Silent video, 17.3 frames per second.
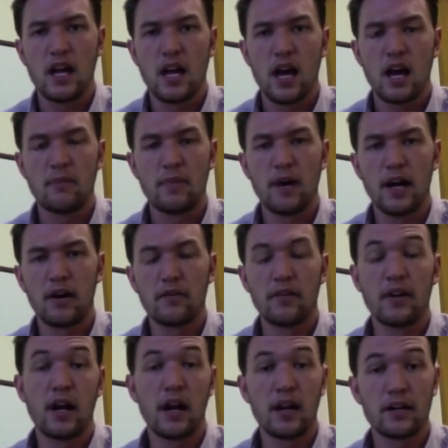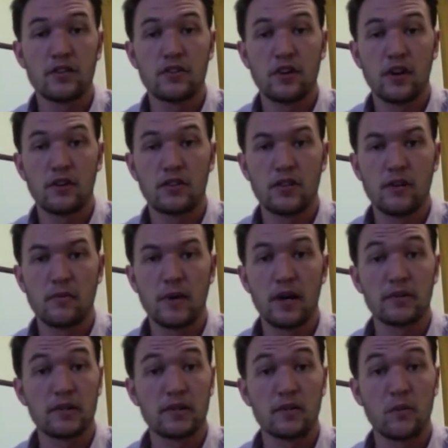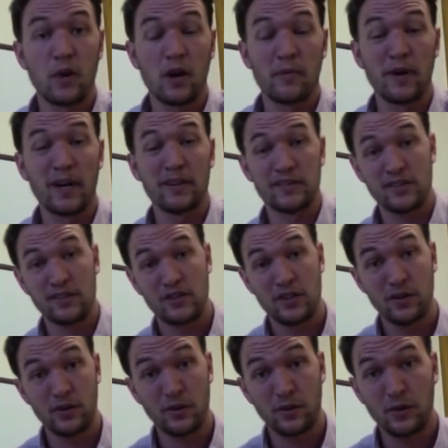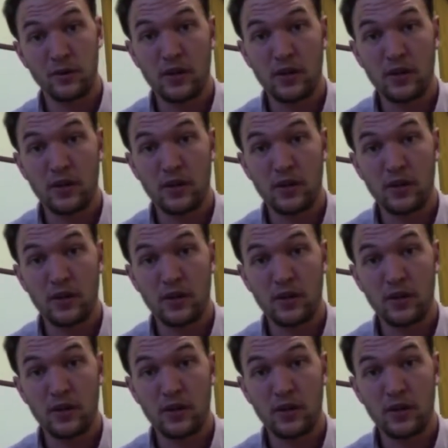about non-disjunction of meiosis I and meiosis II.